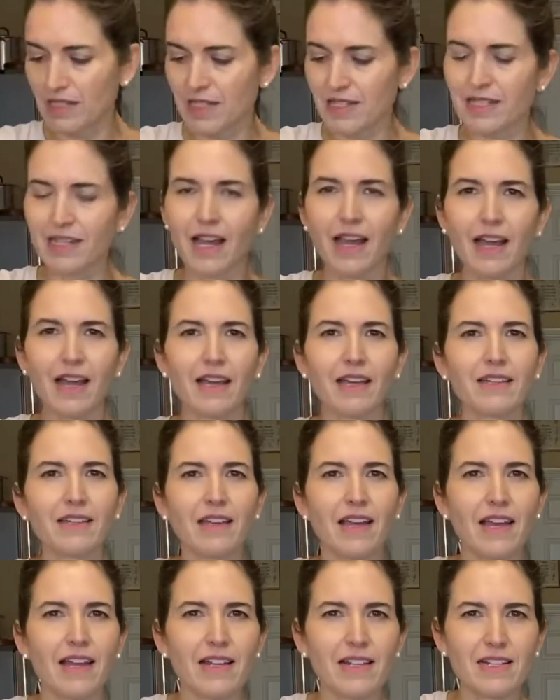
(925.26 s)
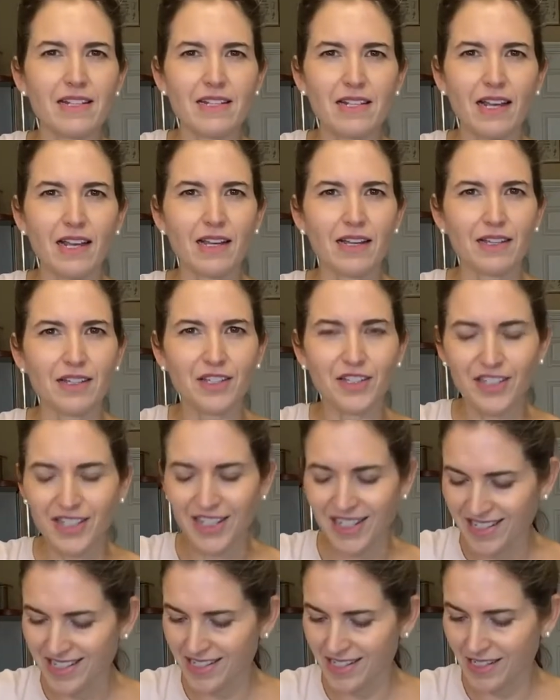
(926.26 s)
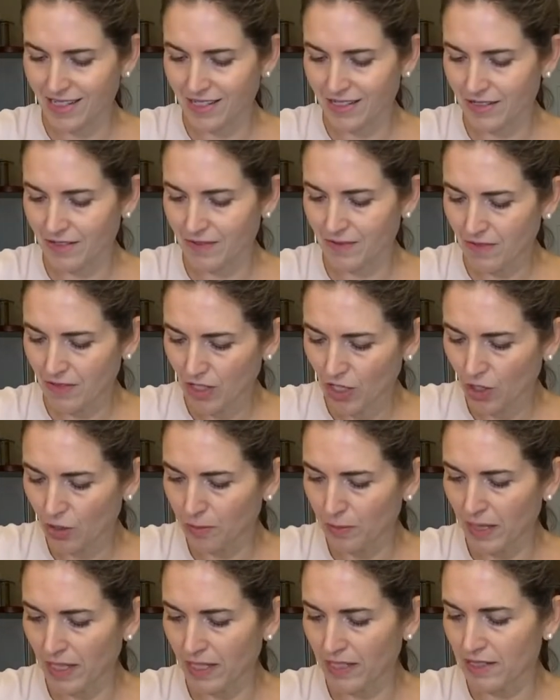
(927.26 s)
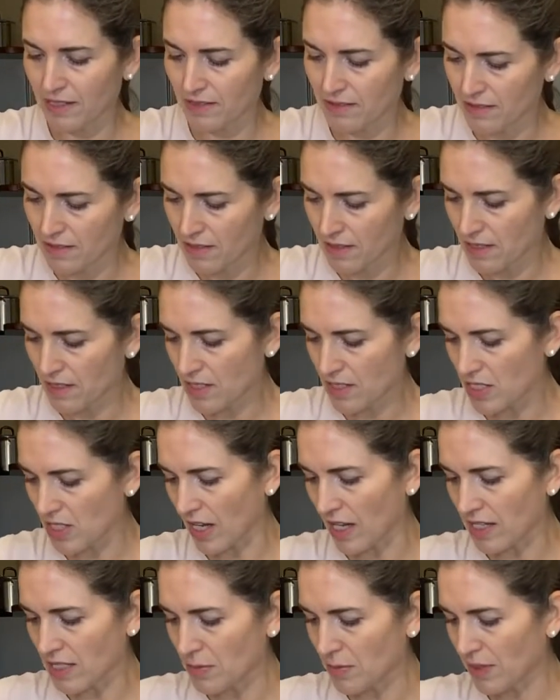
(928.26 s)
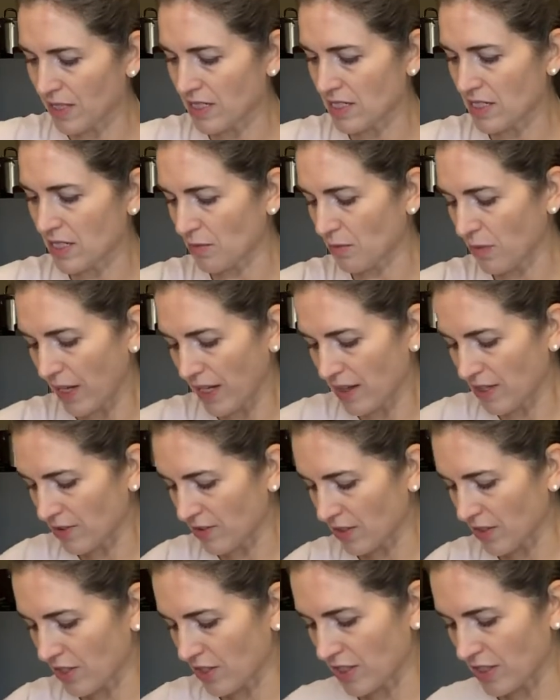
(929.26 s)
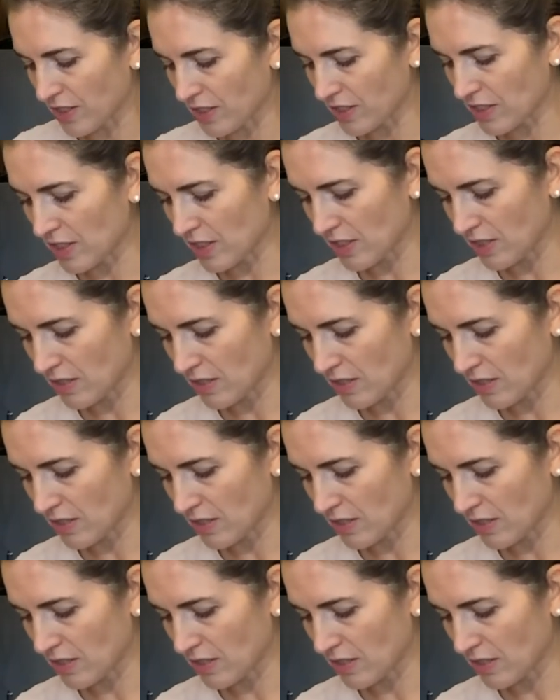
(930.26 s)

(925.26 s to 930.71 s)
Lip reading: not as good as the homemade sauce because of the way they're cooked.